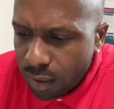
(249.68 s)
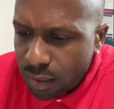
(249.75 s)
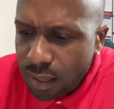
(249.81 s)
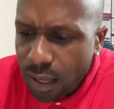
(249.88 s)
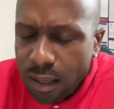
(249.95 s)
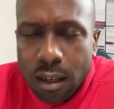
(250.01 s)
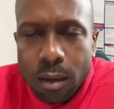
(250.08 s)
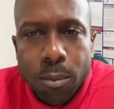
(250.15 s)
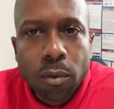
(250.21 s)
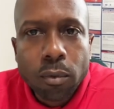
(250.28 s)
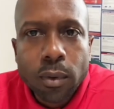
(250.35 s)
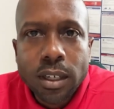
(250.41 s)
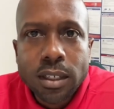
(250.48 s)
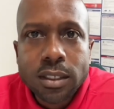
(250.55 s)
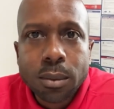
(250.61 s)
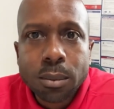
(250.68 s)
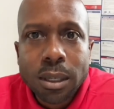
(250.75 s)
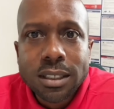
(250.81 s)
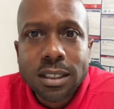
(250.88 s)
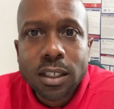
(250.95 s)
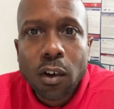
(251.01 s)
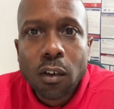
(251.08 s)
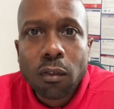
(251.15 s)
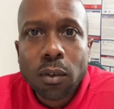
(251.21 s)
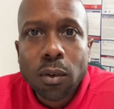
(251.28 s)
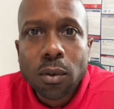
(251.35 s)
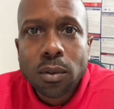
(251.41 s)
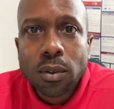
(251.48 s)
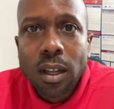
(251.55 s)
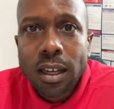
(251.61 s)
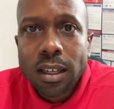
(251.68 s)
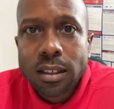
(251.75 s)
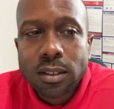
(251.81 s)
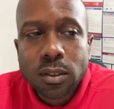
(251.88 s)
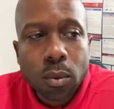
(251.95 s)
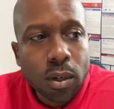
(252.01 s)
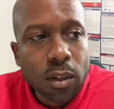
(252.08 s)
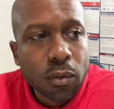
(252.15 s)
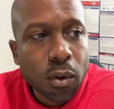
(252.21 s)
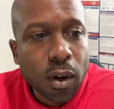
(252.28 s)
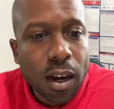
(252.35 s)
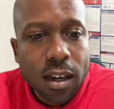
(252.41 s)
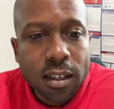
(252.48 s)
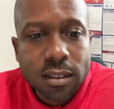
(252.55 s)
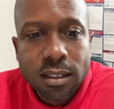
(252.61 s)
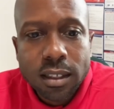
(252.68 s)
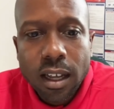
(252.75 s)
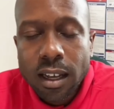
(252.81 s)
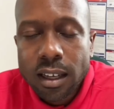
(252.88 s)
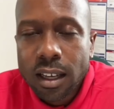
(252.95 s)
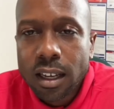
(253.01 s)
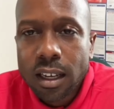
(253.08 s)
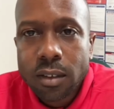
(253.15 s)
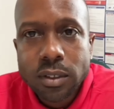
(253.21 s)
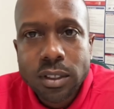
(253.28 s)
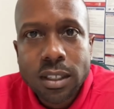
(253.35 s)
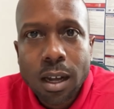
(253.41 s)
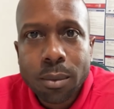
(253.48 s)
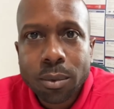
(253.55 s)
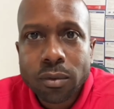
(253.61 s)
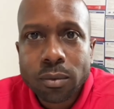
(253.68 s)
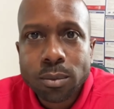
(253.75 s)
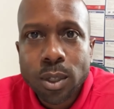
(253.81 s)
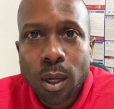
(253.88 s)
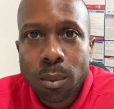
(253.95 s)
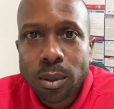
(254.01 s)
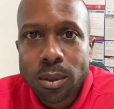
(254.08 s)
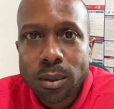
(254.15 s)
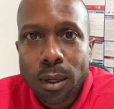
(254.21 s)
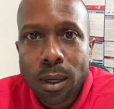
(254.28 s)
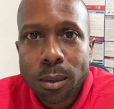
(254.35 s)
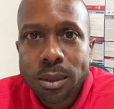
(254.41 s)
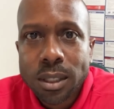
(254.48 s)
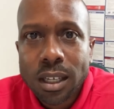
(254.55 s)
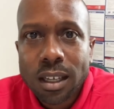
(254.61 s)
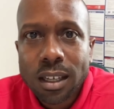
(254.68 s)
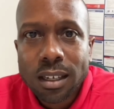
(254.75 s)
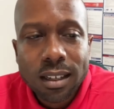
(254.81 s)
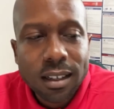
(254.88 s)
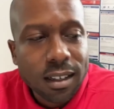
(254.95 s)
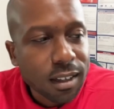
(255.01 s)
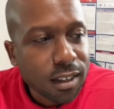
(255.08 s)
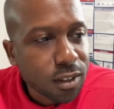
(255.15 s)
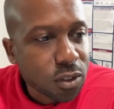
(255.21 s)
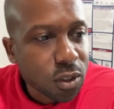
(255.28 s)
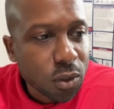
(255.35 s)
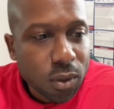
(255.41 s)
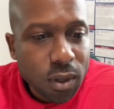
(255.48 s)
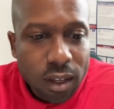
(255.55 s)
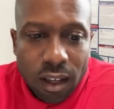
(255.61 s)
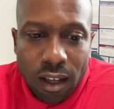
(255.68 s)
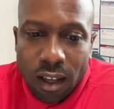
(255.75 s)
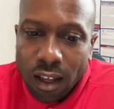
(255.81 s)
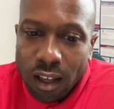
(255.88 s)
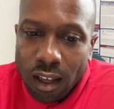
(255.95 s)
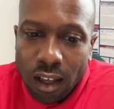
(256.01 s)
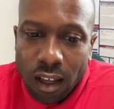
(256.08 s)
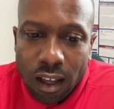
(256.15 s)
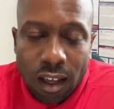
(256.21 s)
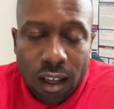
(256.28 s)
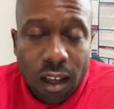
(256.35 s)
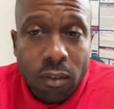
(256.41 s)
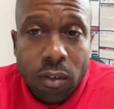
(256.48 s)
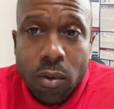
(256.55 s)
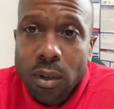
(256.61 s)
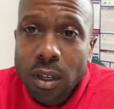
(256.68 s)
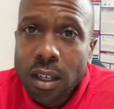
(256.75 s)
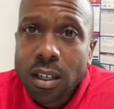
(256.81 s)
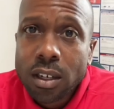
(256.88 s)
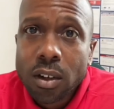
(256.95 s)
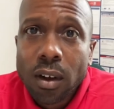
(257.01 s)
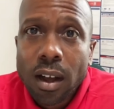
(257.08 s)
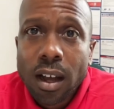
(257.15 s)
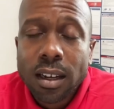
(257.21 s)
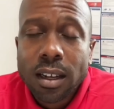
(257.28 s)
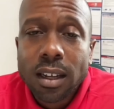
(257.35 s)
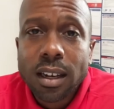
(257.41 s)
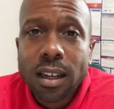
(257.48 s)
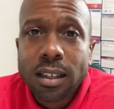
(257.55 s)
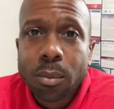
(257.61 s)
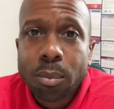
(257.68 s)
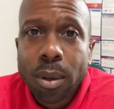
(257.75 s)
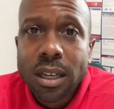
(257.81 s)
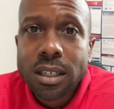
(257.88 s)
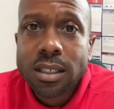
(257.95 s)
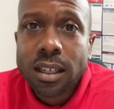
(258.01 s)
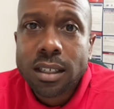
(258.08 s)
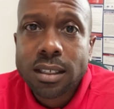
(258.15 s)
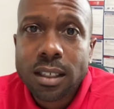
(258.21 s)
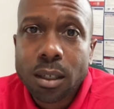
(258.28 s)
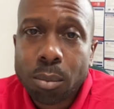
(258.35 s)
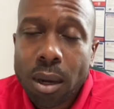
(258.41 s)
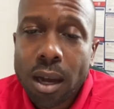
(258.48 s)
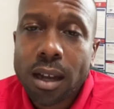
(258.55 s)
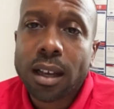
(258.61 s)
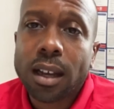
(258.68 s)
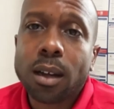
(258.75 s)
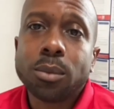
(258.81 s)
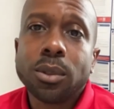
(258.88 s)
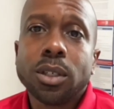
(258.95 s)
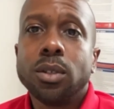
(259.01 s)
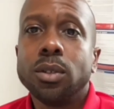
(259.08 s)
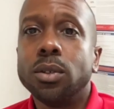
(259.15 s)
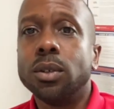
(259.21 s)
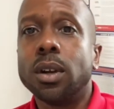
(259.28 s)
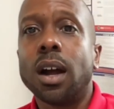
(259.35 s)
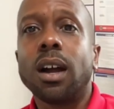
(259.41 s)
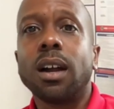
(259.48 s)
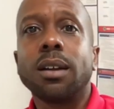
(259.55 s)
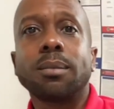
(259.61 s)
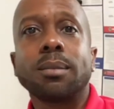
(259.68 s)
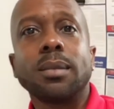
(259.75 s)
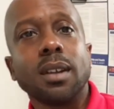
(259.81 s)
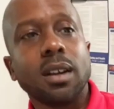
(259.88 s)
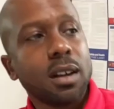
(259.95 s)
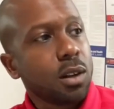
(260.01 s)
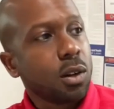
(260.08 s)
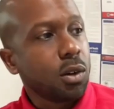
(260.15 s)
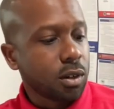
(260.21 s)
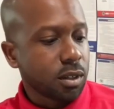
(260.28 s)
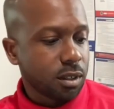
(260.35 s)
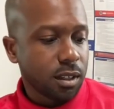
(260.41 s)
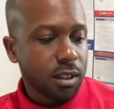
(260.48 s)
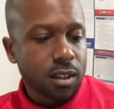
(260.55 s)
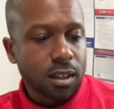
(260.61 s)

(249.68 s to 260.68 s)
that number rings to my cell phone like 24 hours a day. I can't even stop it from jumping. You know what I'm saying? So if you need to know how to connect a paycheck to your pocket, I'm your dude, all right? Look,